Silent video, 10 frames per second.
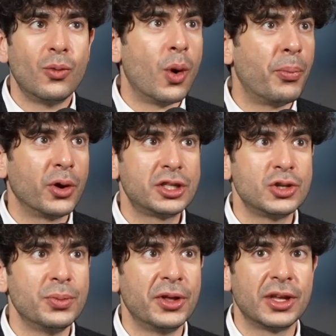one point
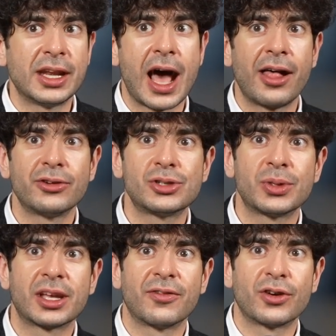two million dollars with
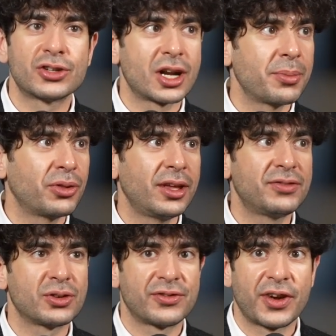the conversion, I believe, so it's